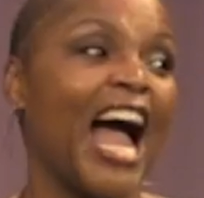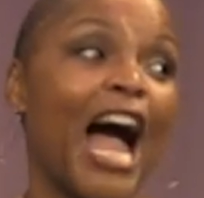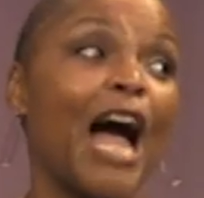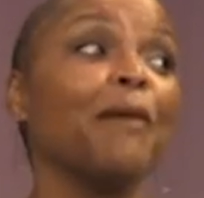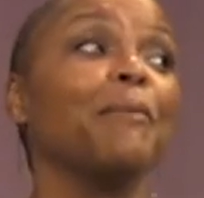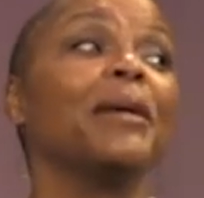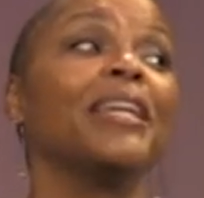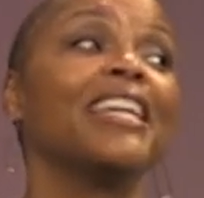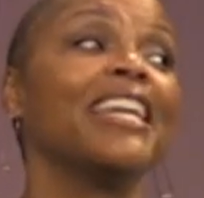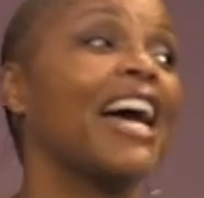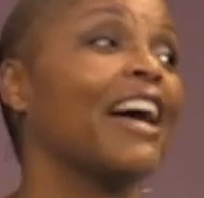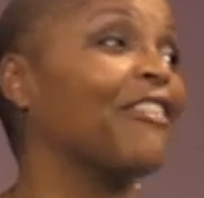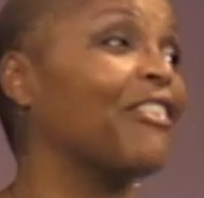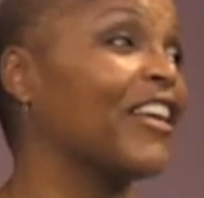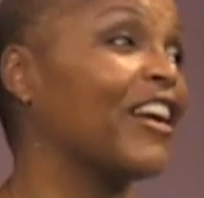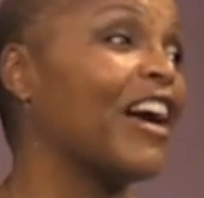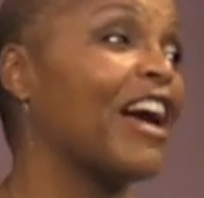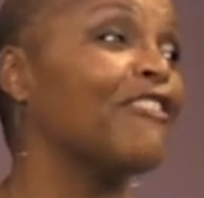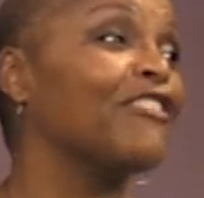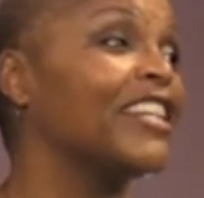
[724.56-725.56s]
I'm in and out
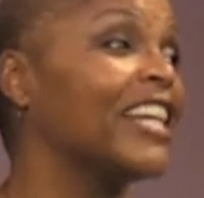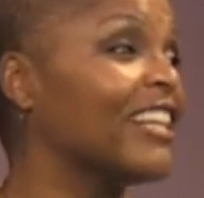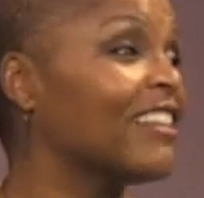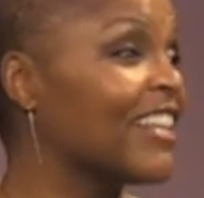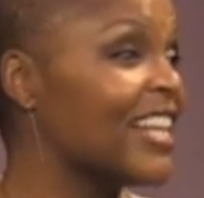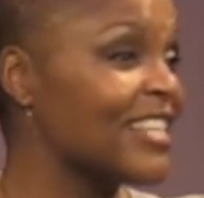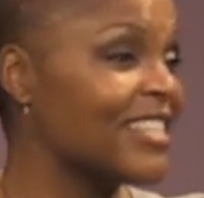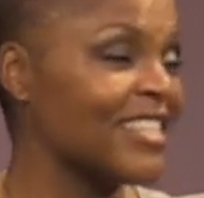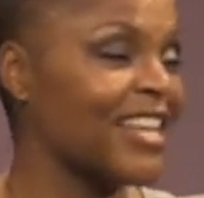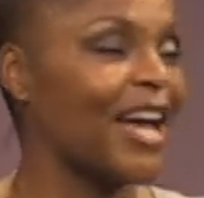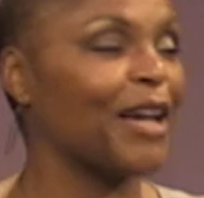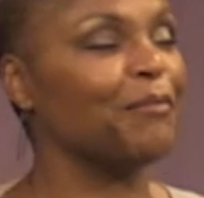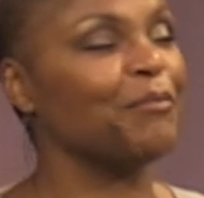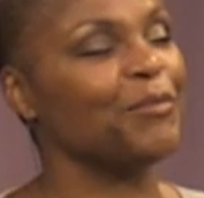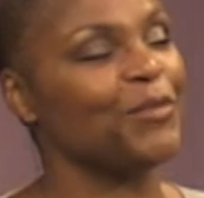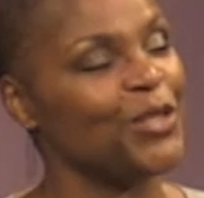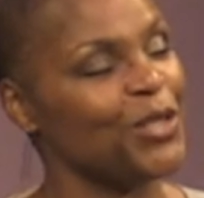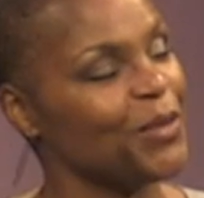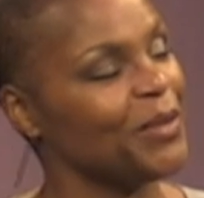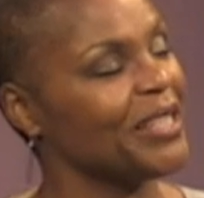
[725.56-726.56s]
there every day, unless
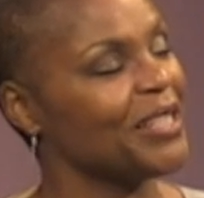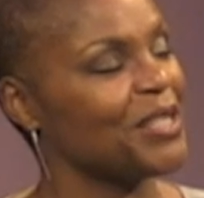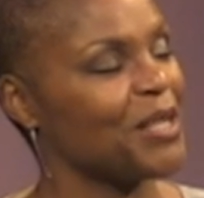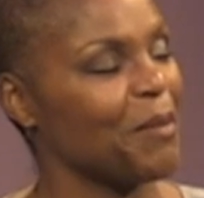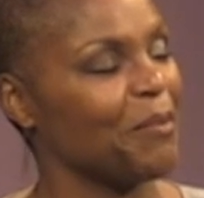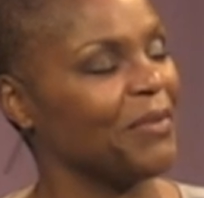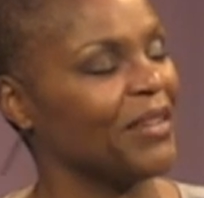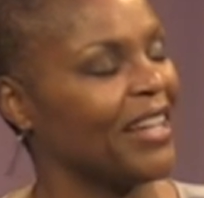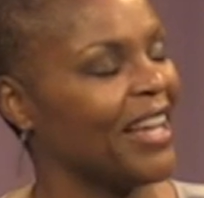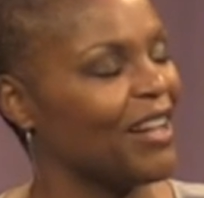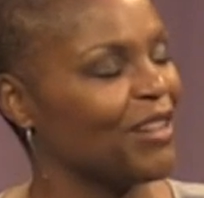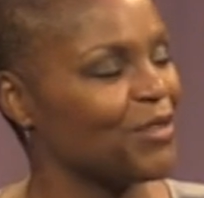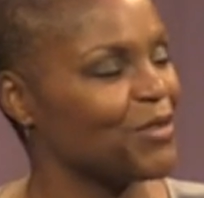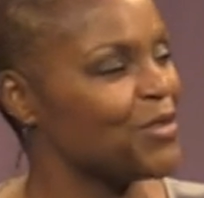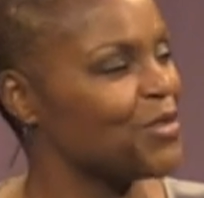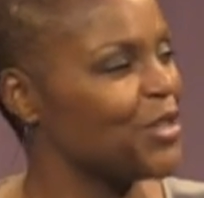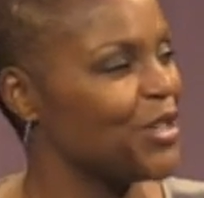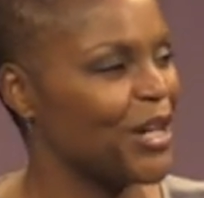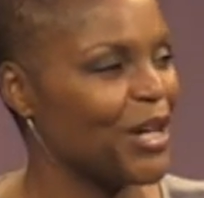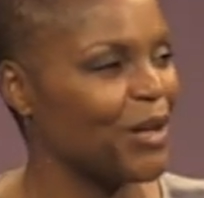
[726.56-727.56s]
I'm doing something
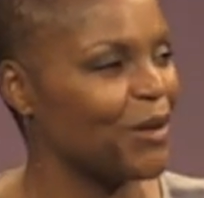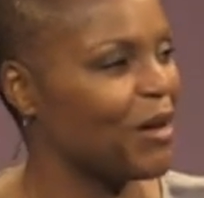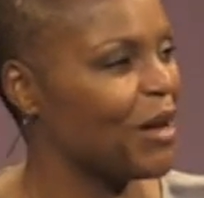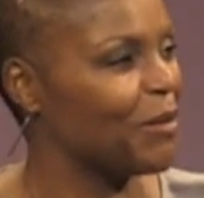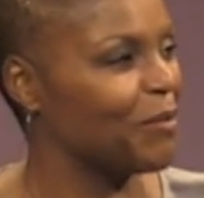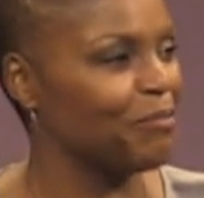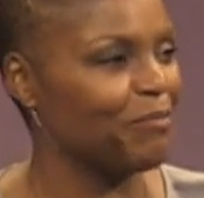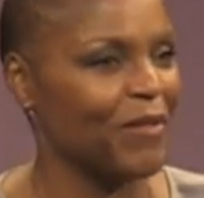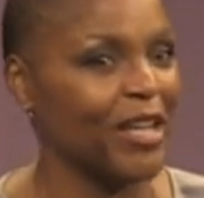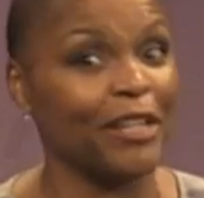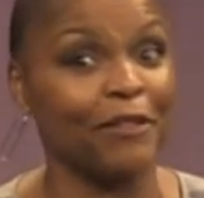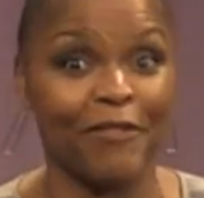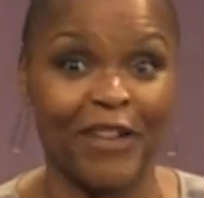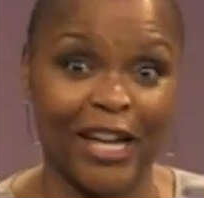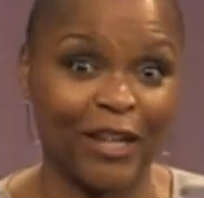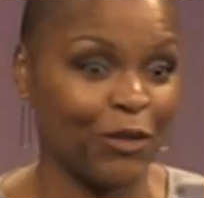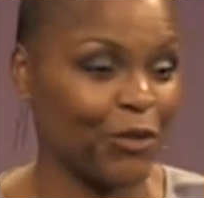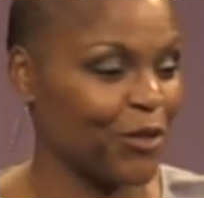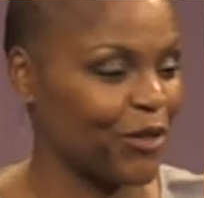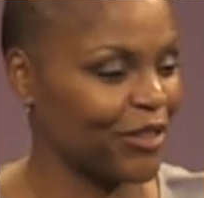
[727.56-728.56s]
else, an
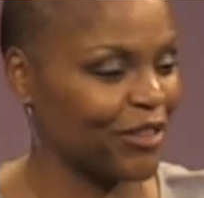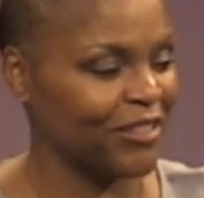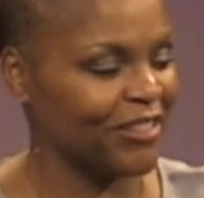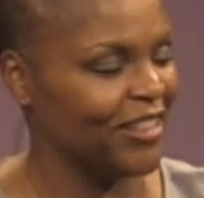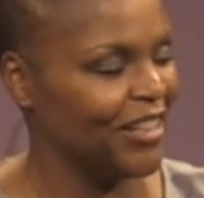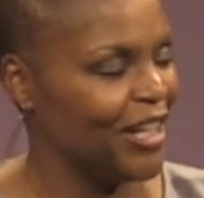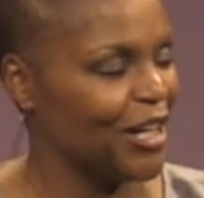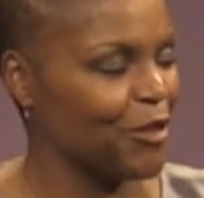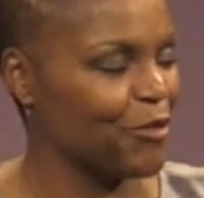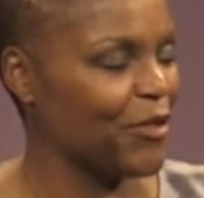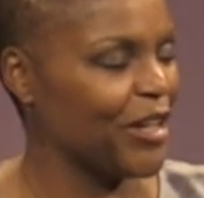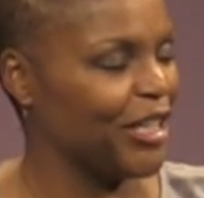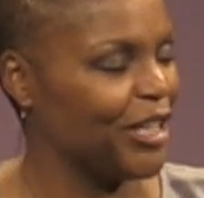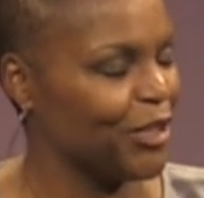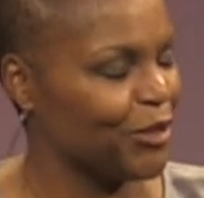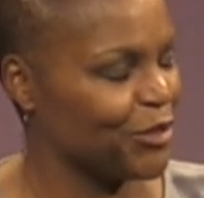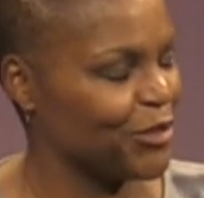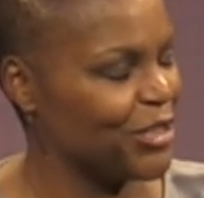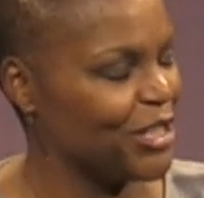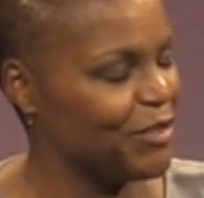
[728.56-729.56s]
event or a
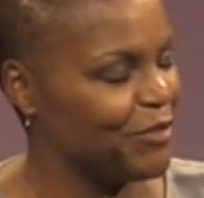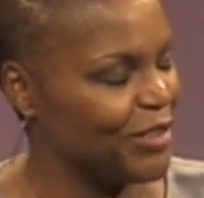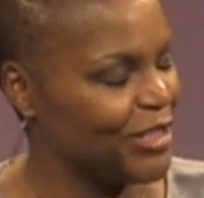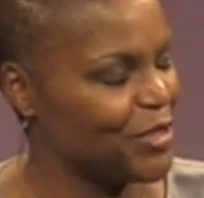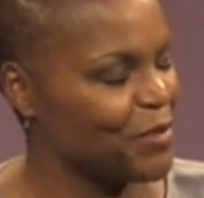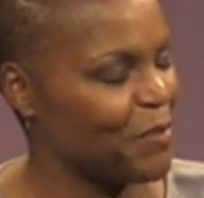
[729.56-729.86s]
radio or TV